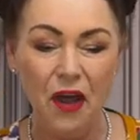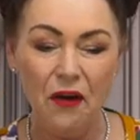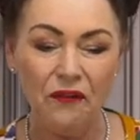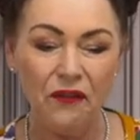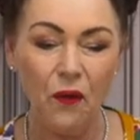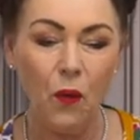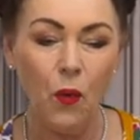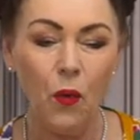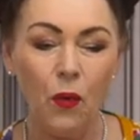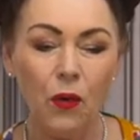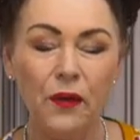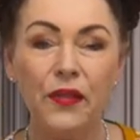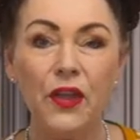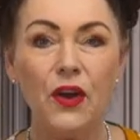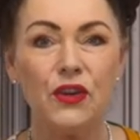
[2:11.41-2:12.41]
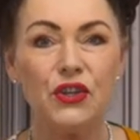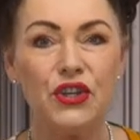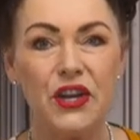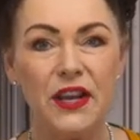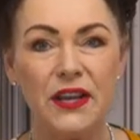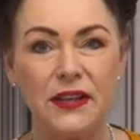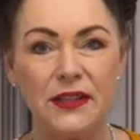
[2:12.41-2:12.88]
for all of those
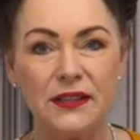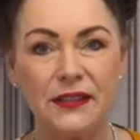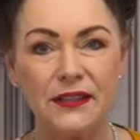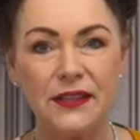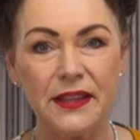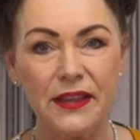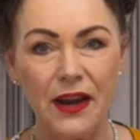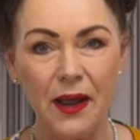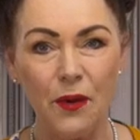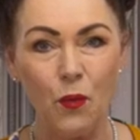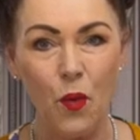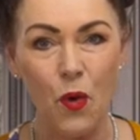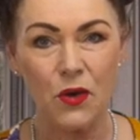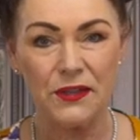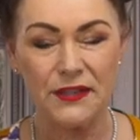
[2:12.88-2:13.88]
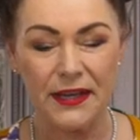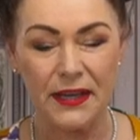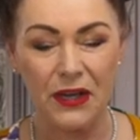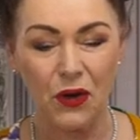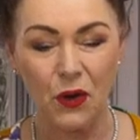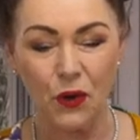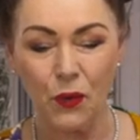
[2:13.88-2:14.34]
years that I was
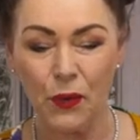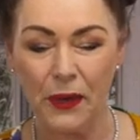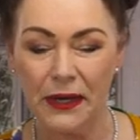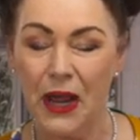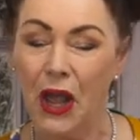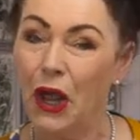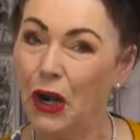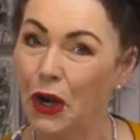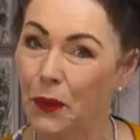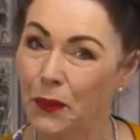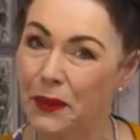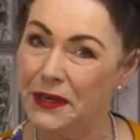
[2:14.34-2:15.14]
in chlorine, look what